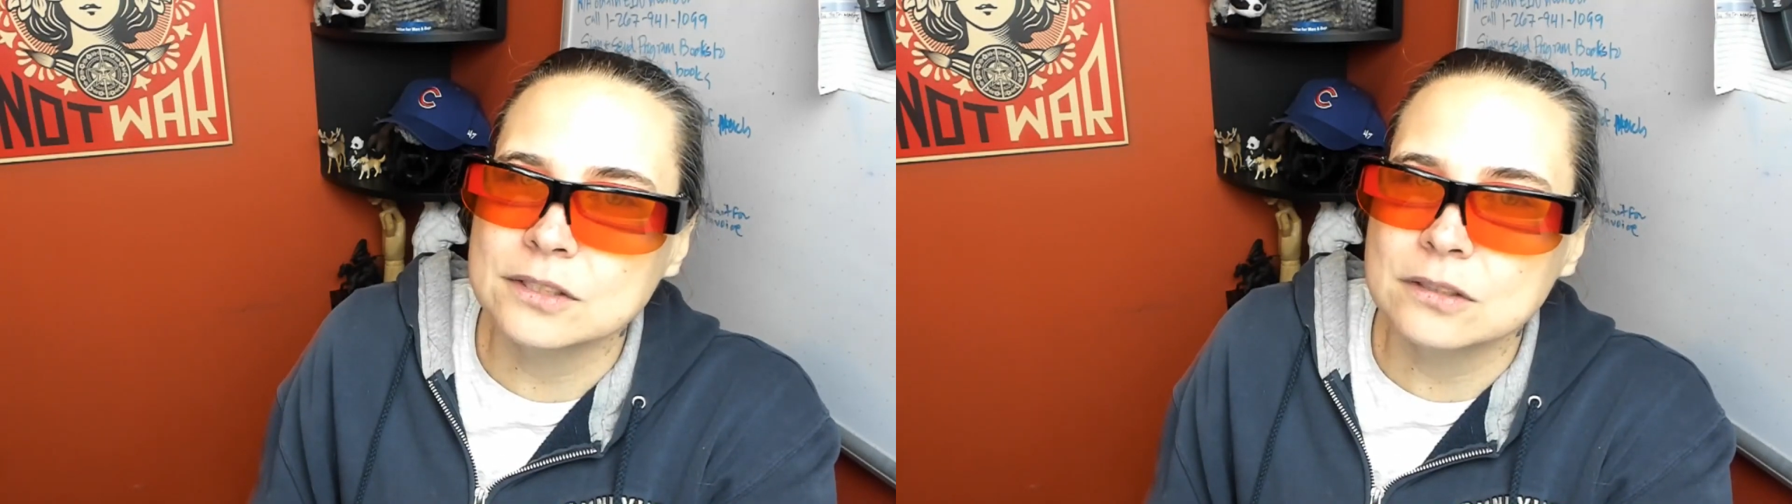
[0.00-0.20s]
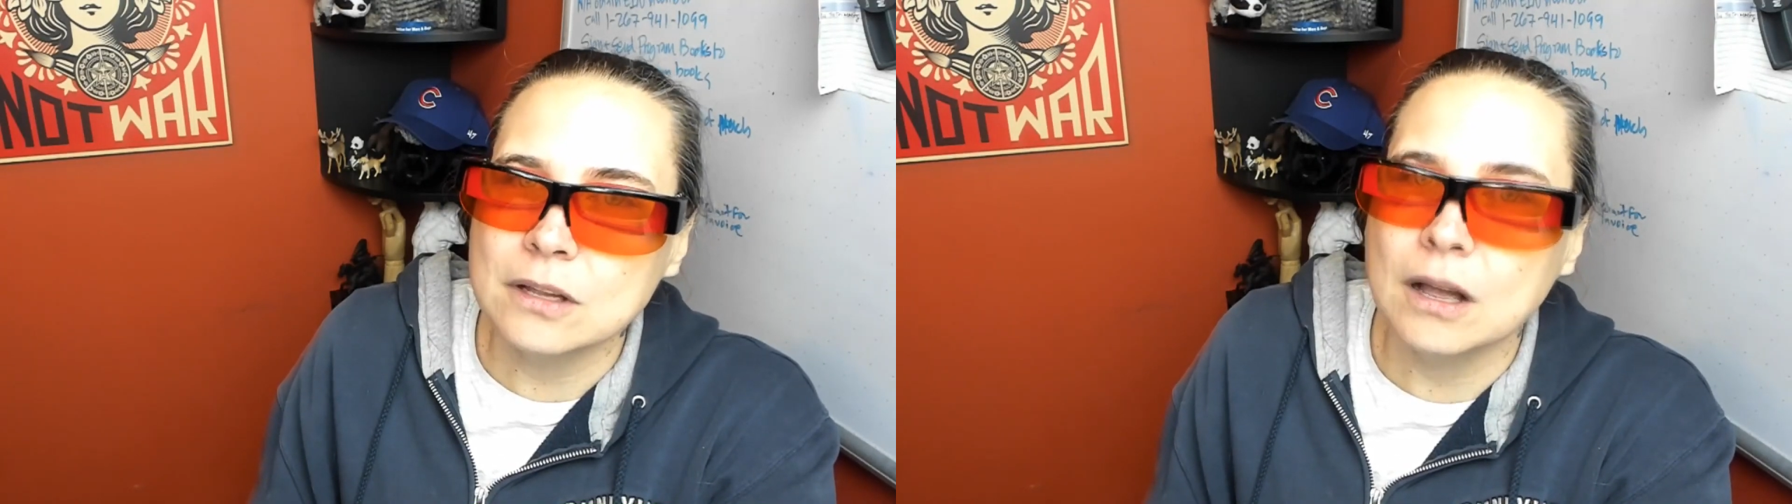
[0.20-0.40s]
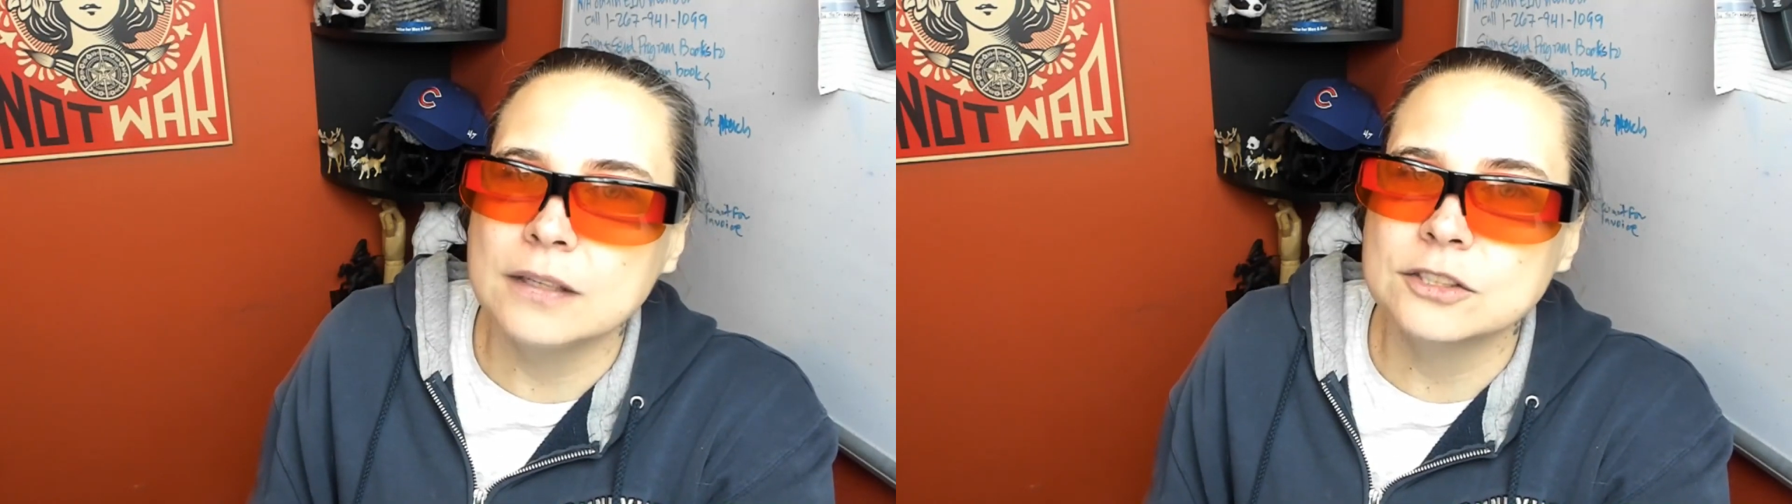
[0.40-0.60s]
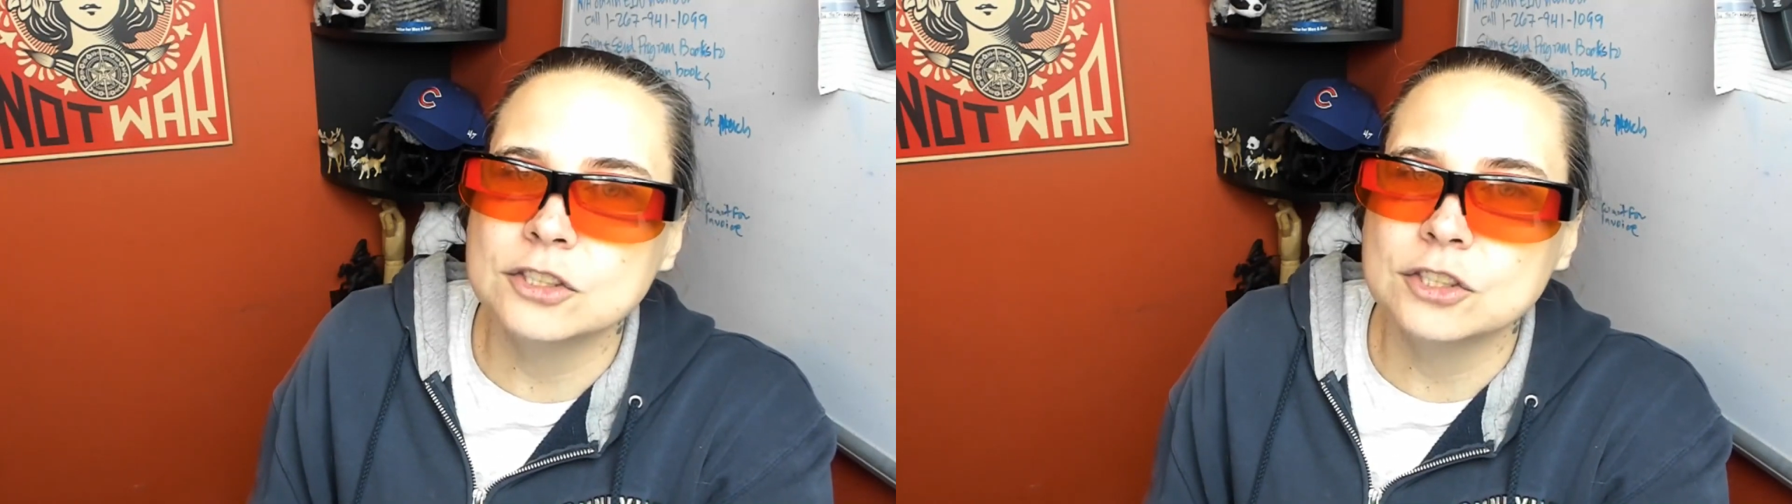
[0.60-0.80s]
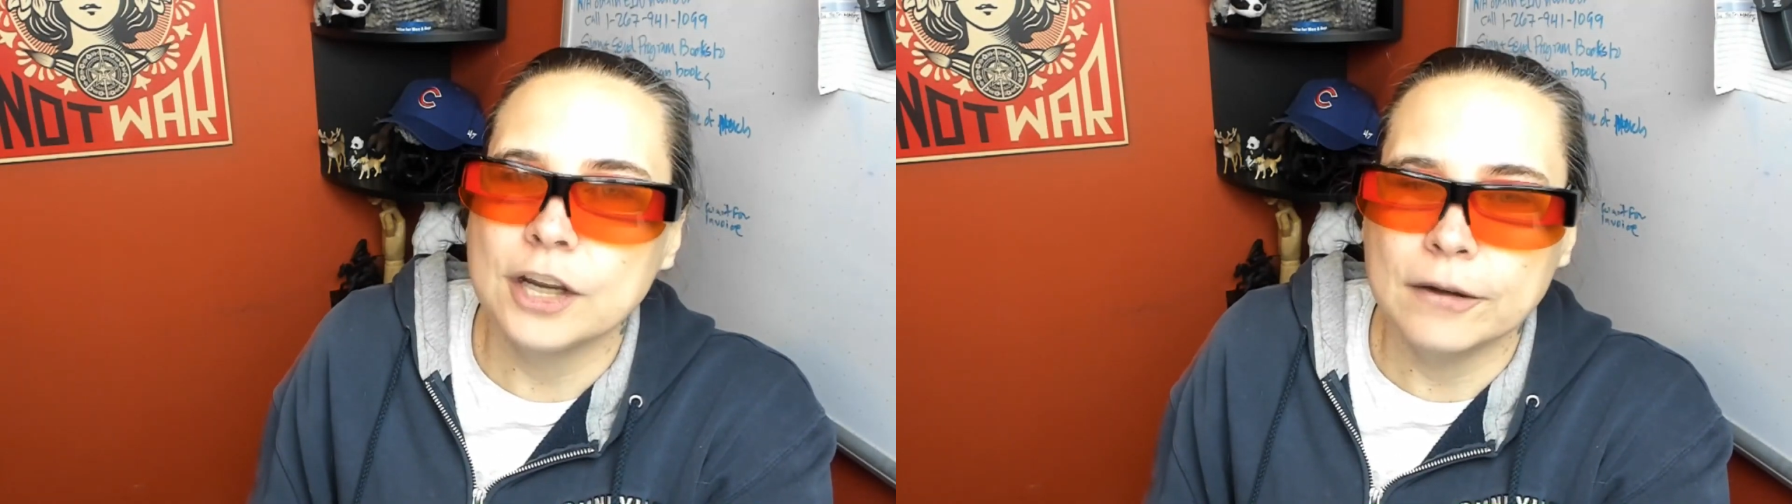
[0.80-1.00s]

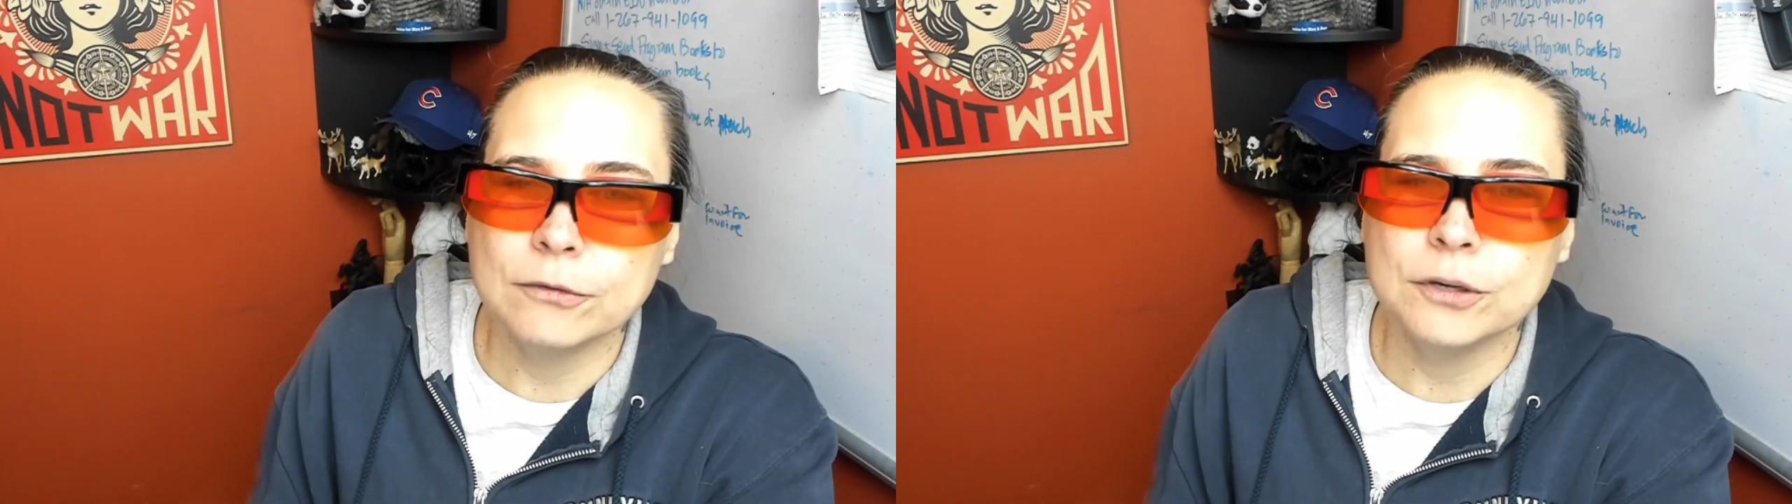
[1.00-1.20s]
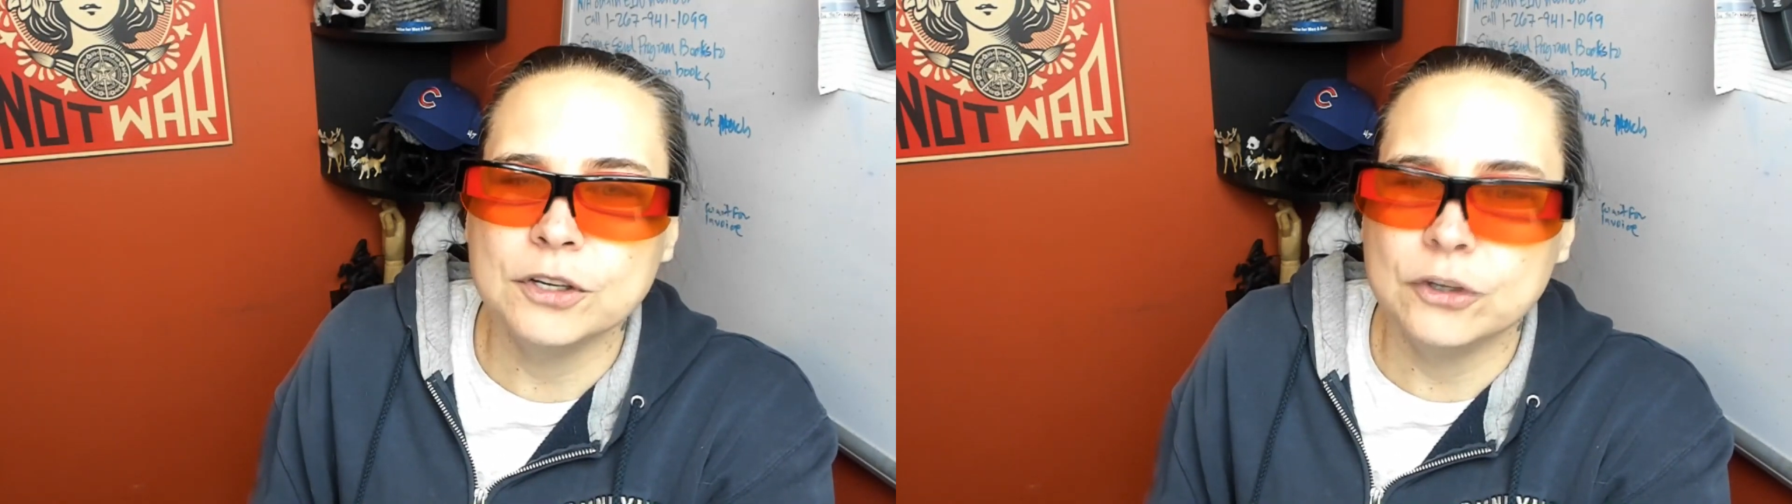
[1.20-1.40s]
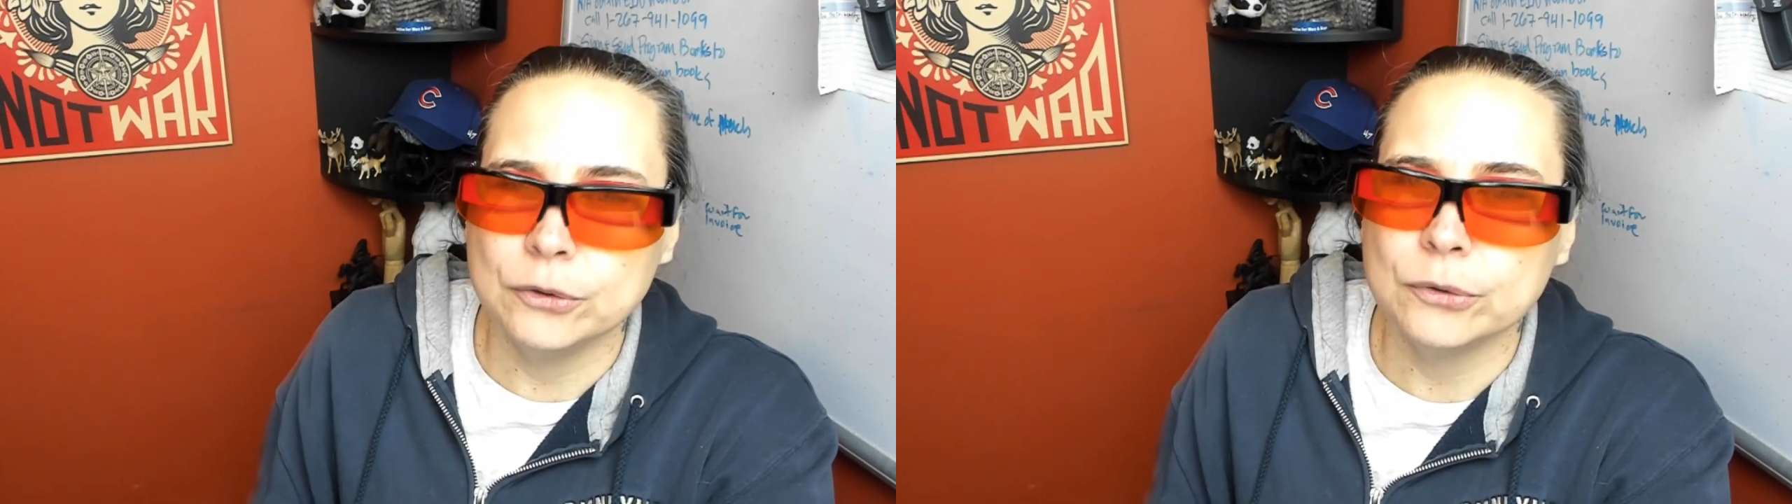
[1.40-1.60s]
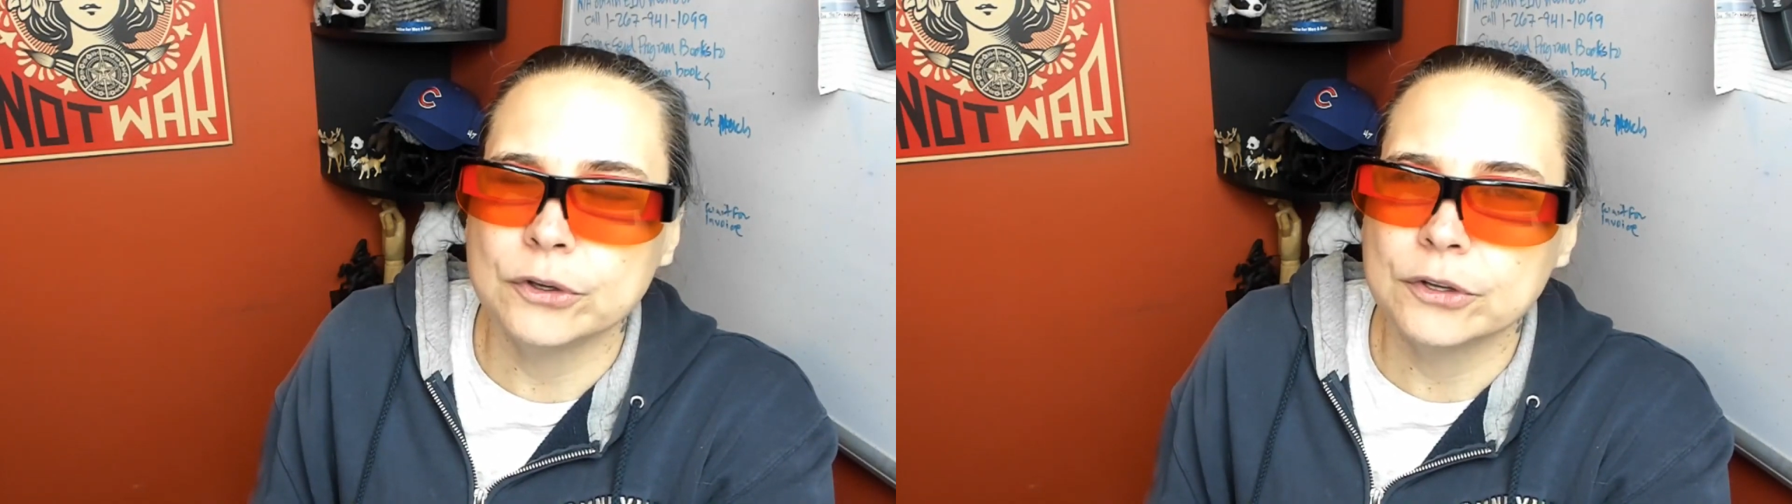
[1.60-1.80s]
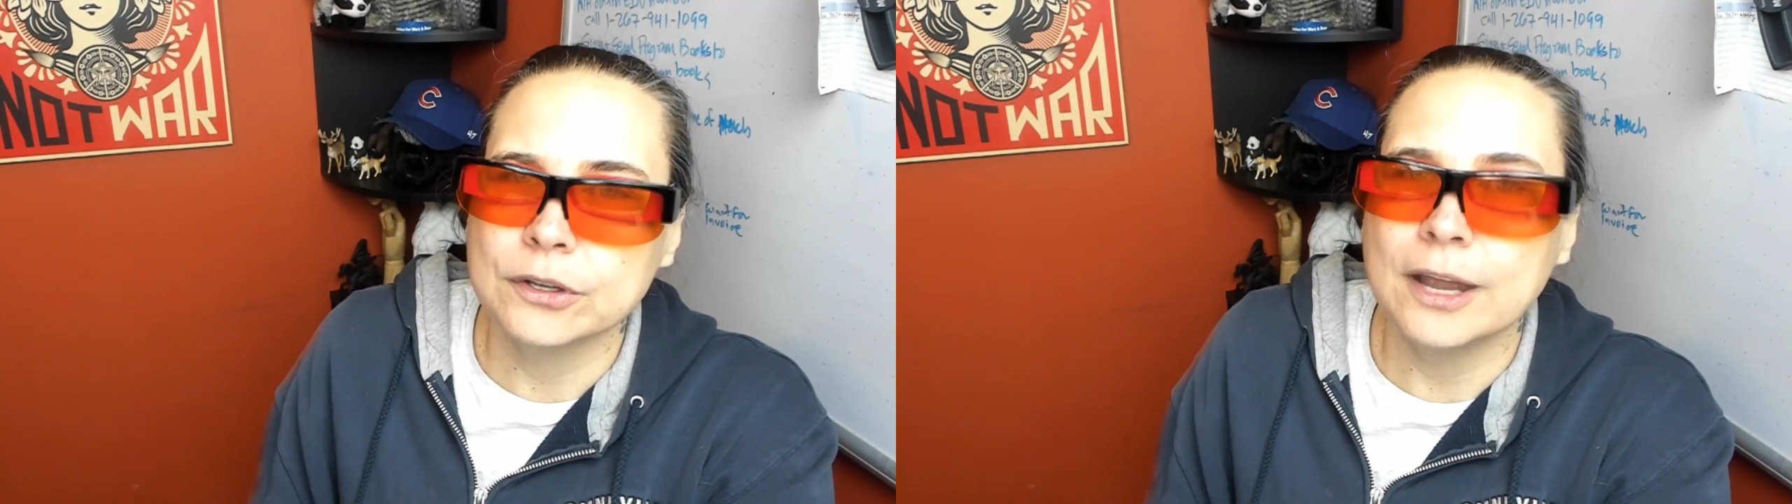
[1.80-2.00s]
launch every nuke,